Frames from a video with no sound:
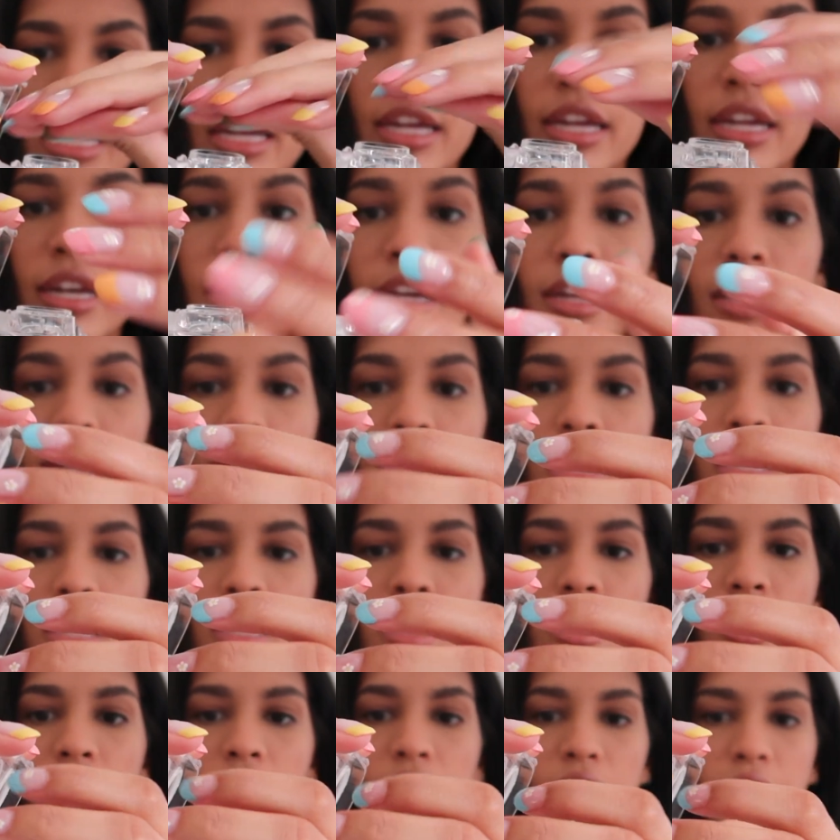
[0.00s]
in
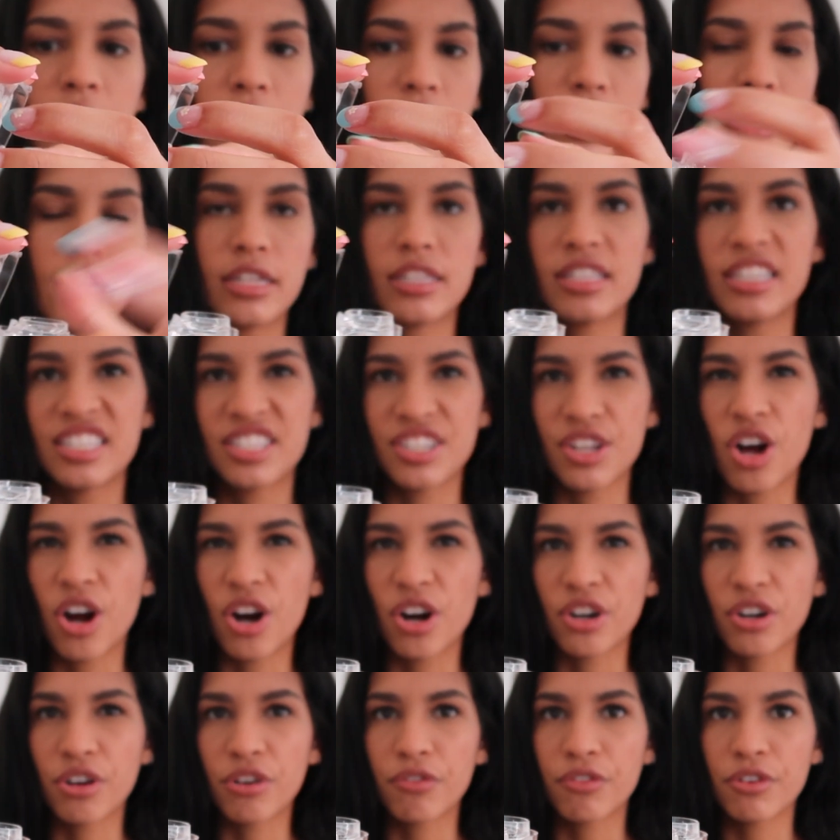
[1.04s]
in case it's
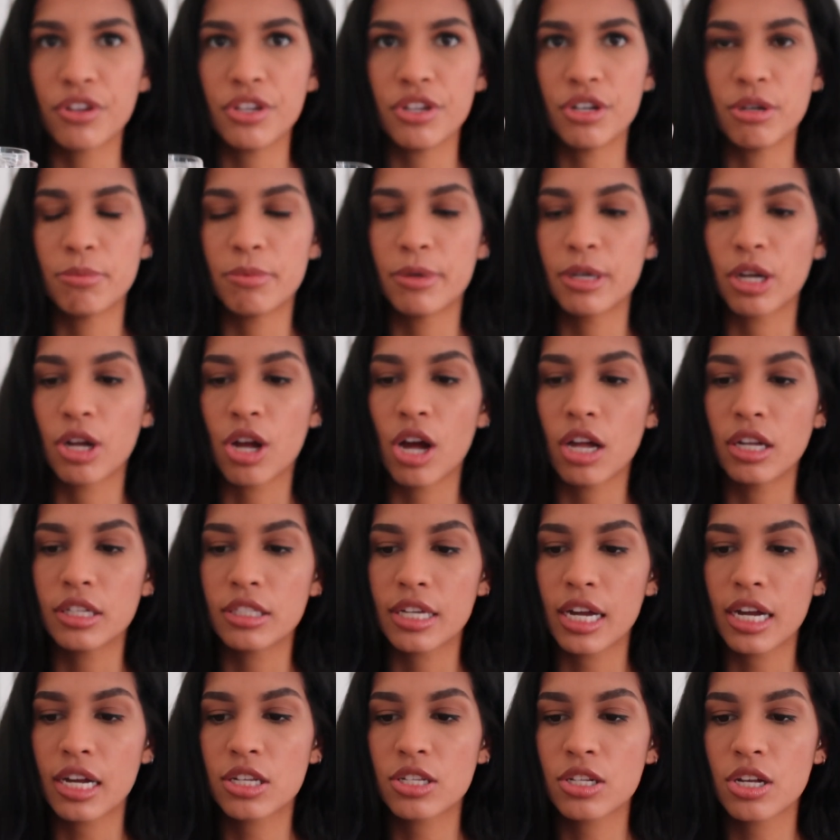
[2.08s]
harder for you to put
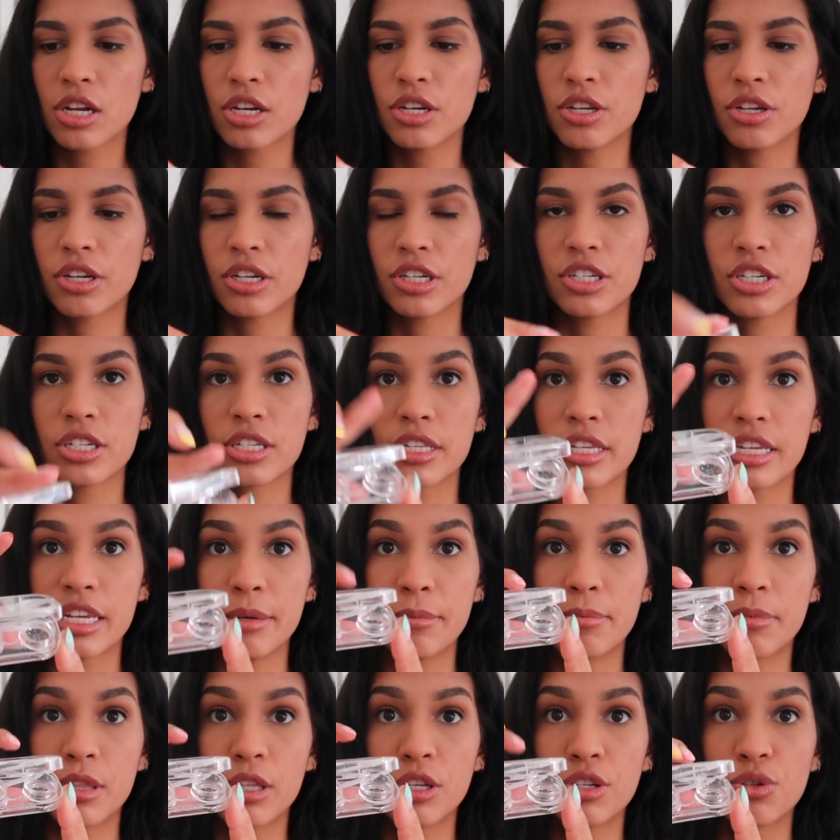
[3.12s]
contacts on. You could just
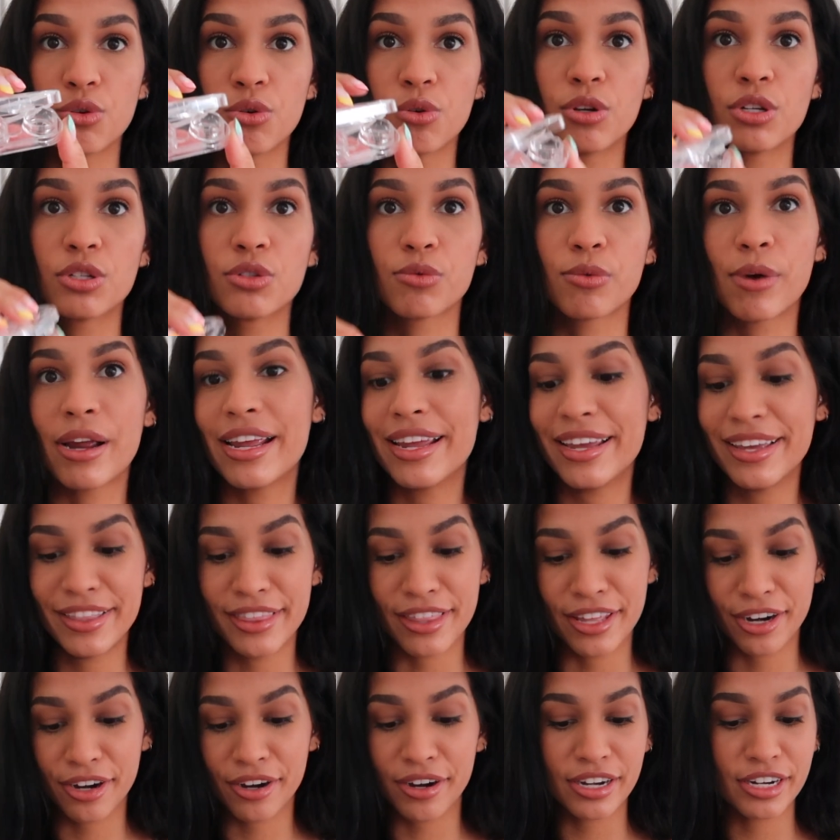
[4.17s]
keep the tools right in
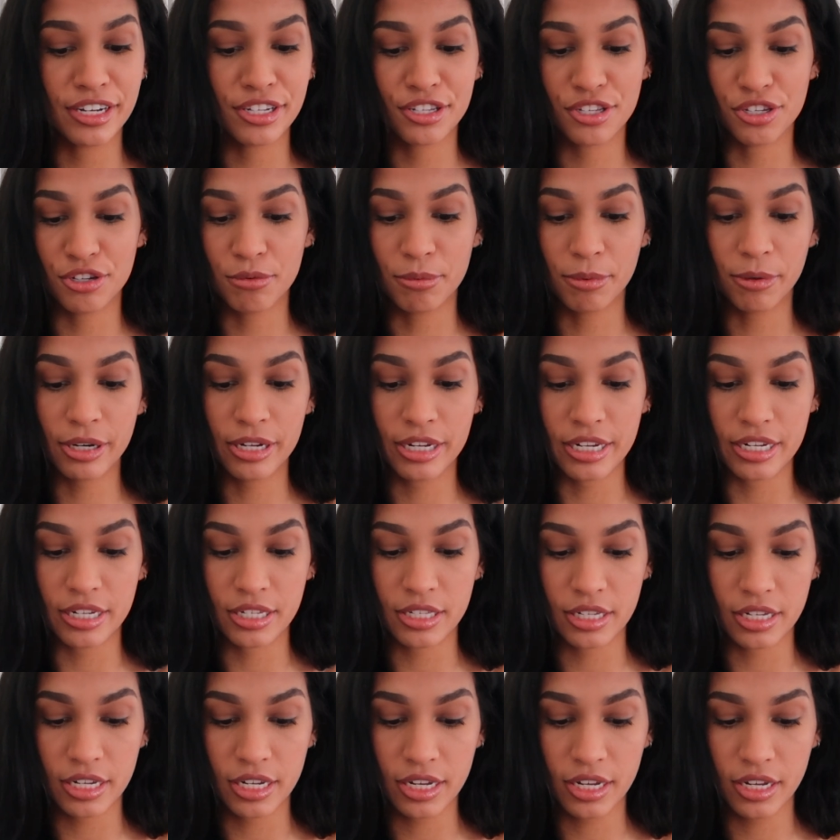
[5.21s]
there, and it's super
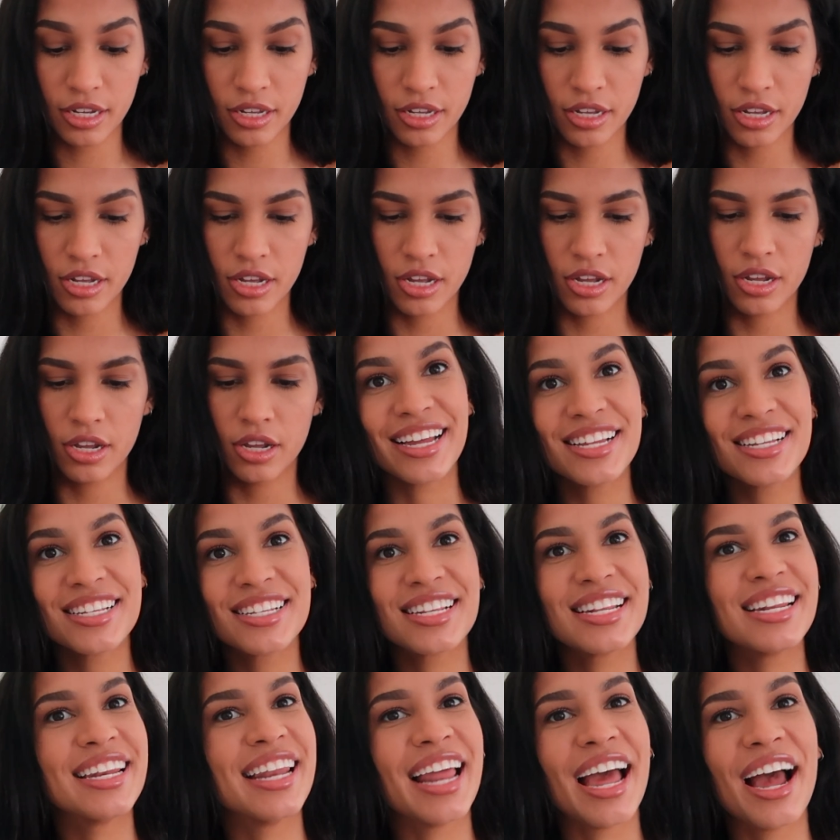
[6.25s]
easy.
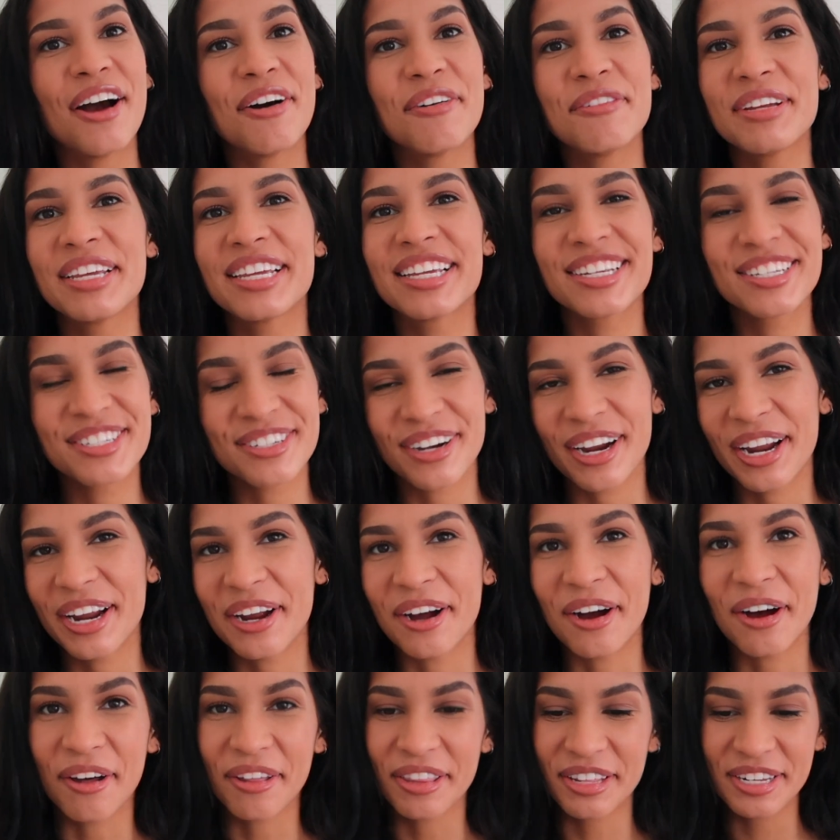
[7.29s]
Yes, now we could try
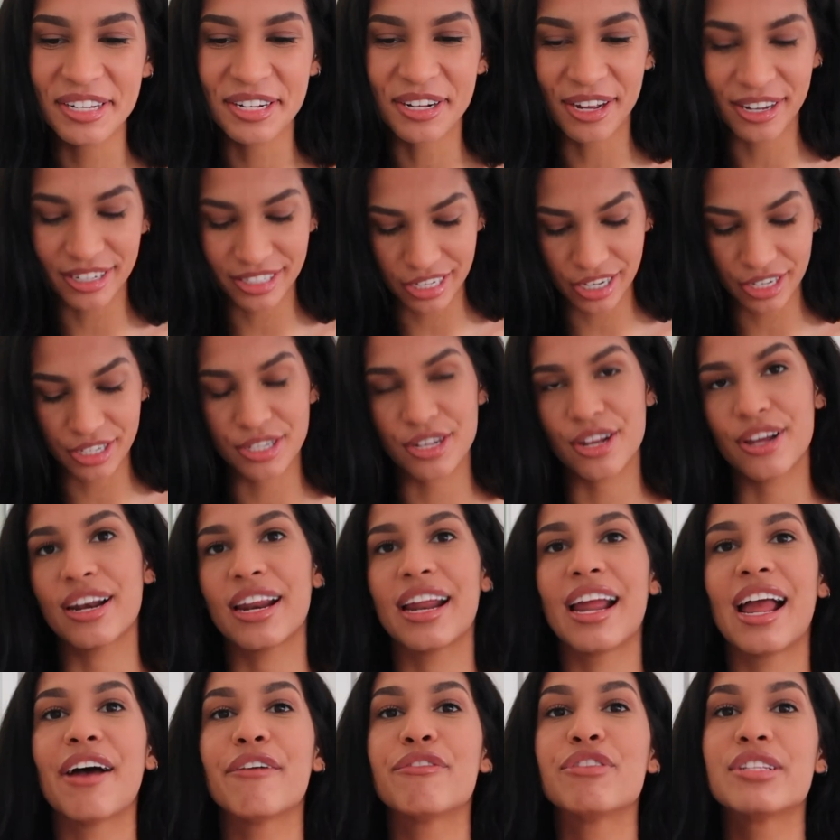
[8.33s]
all these contacts on.
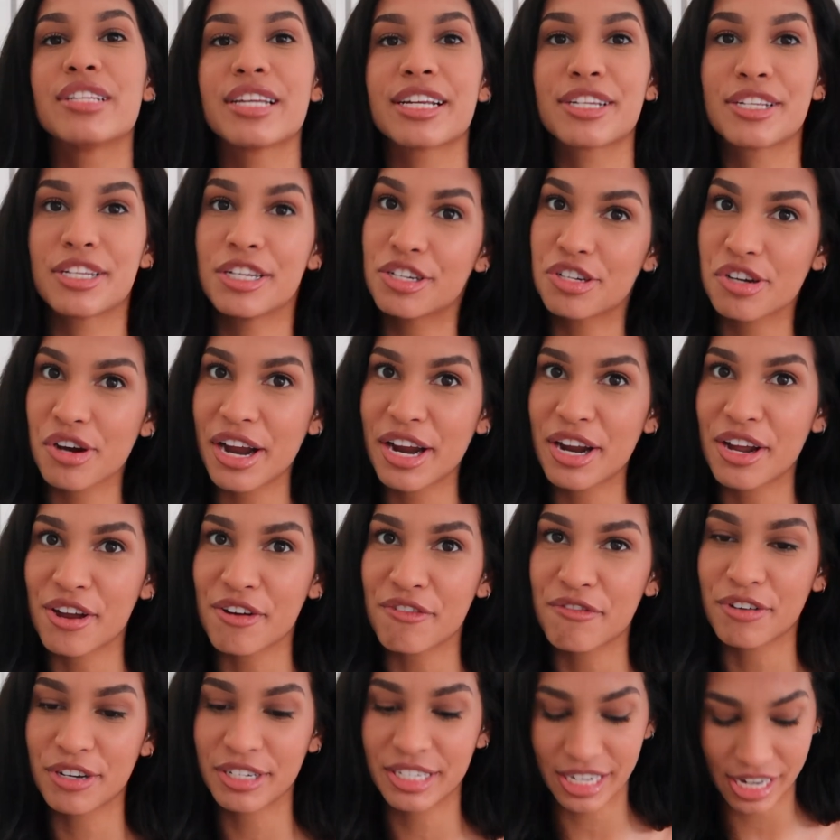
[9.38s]
I have six to try
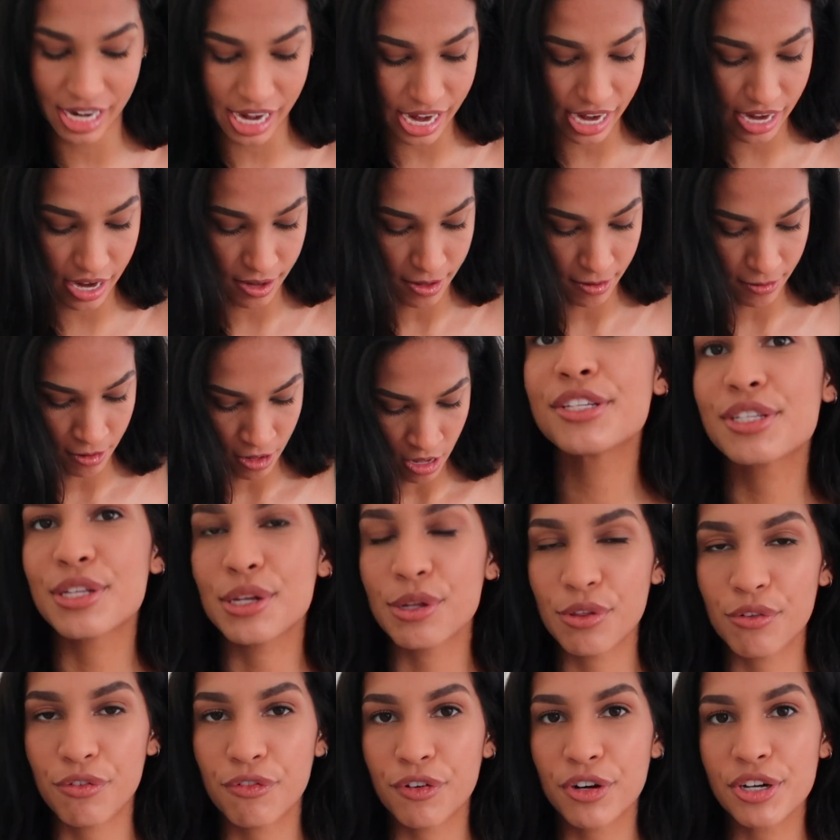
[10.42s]
on for today.
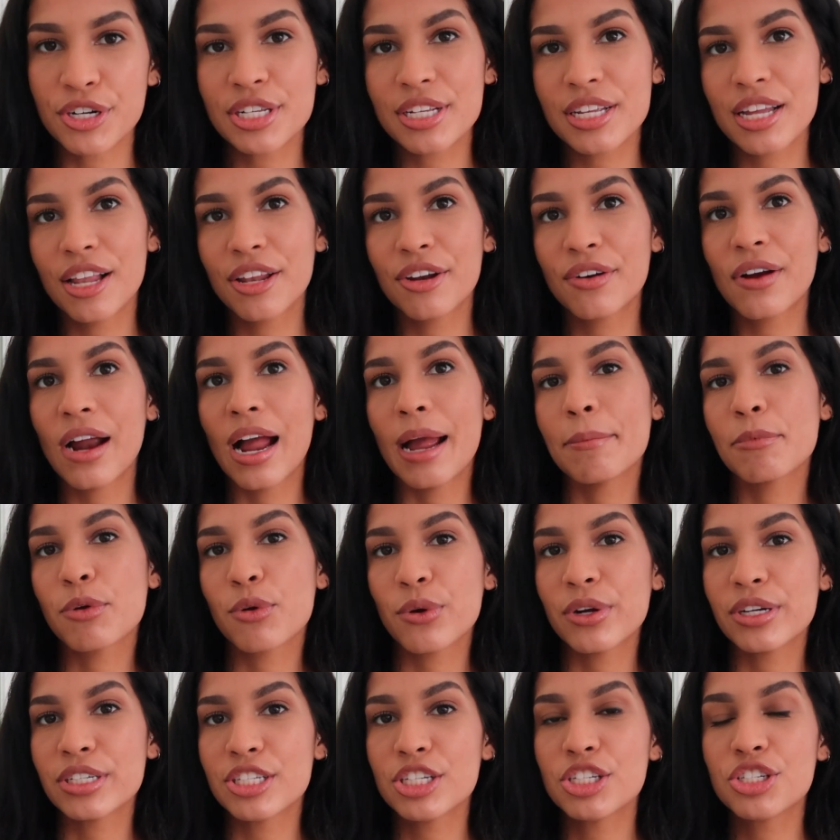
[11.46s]
So the first color I'm
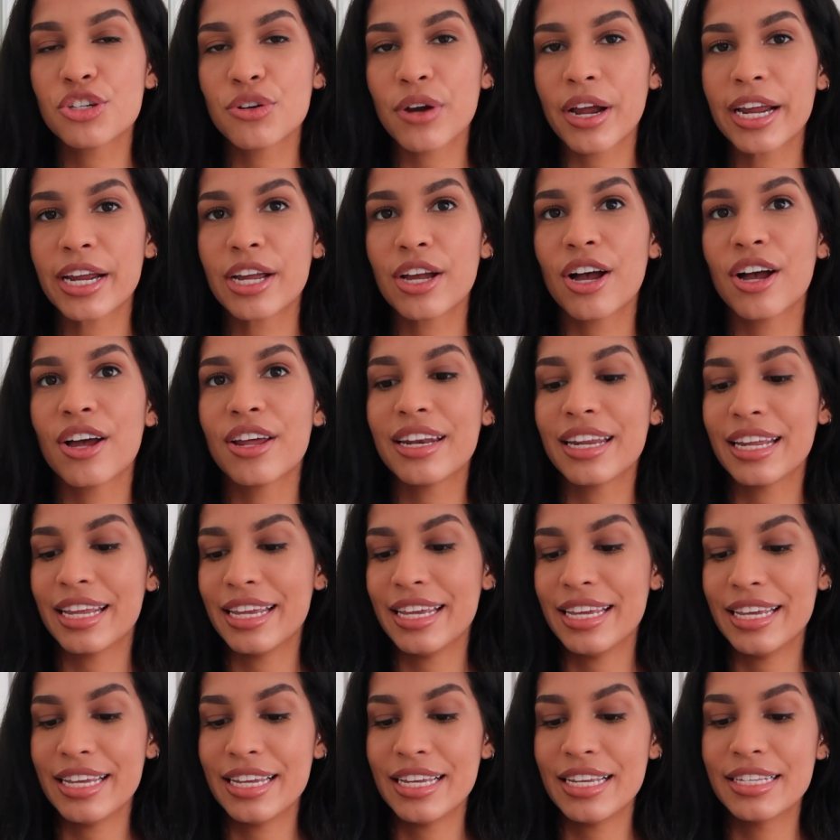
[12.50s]
going to try on
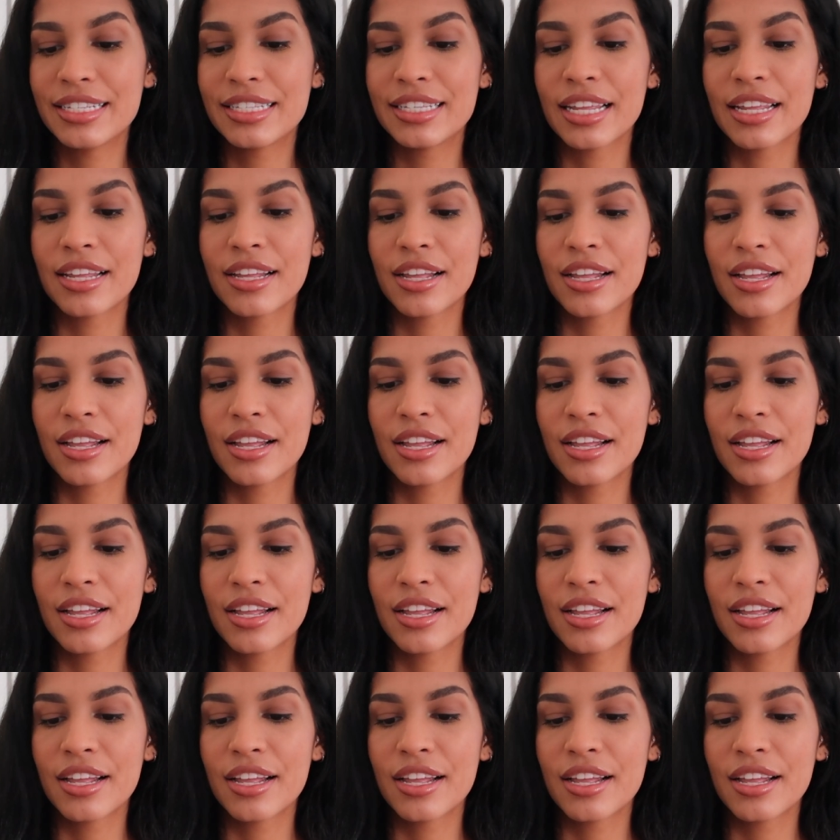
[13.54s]
is